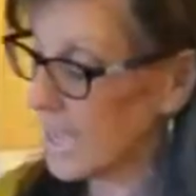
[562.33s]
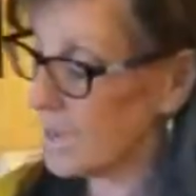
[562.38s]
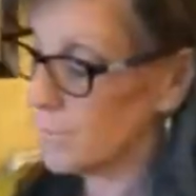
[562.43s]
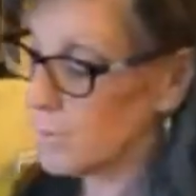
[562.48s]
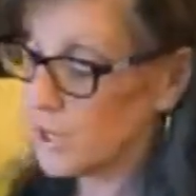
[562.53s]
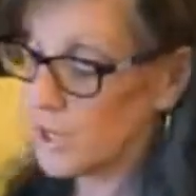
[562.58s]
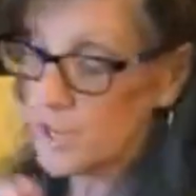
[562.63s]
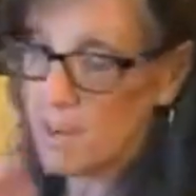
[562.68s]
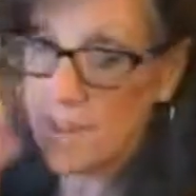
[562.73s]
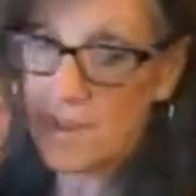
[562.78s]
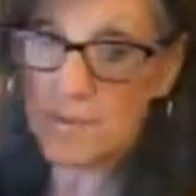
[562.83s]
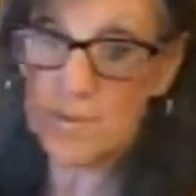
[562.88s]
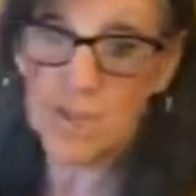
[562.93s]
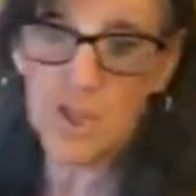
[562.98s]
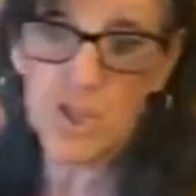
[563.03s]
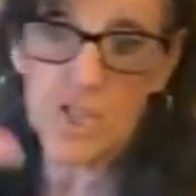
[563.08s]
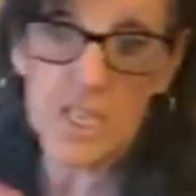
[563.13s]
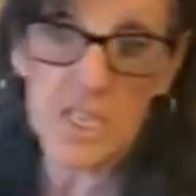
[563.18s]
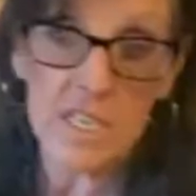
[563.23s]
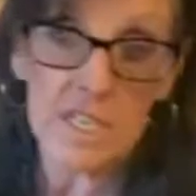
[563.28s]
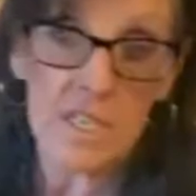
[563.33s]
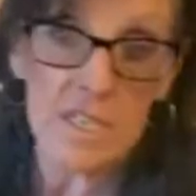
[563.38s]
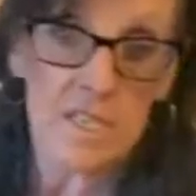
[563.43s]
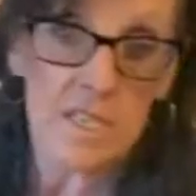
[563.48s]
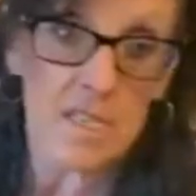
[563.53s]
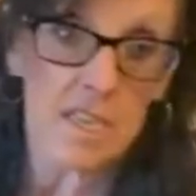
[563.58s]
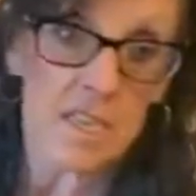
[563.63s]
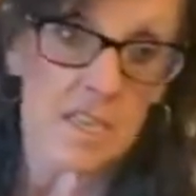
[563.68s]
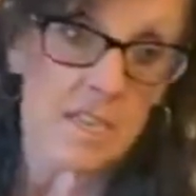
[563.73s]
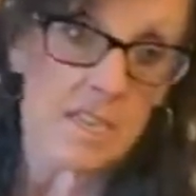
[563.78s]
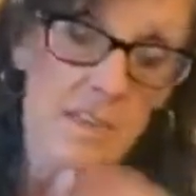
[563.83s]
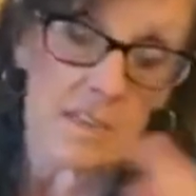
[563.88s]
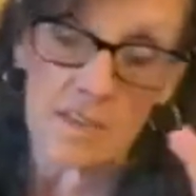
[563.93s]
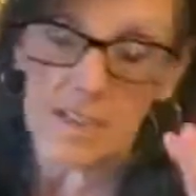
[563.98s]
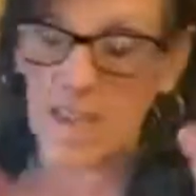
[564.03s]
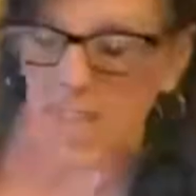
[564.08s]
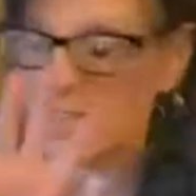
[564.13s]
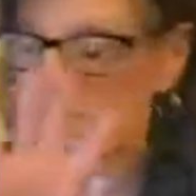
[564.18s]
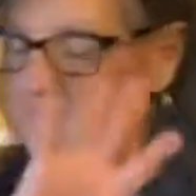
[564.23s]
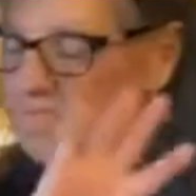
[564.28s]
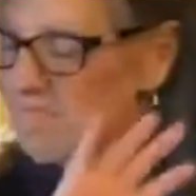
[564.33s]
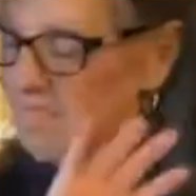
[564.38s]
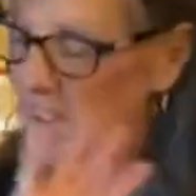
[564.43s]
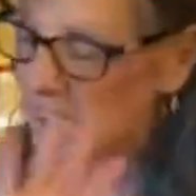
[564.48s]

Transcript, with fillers: and we're going to have cheese and, yeah.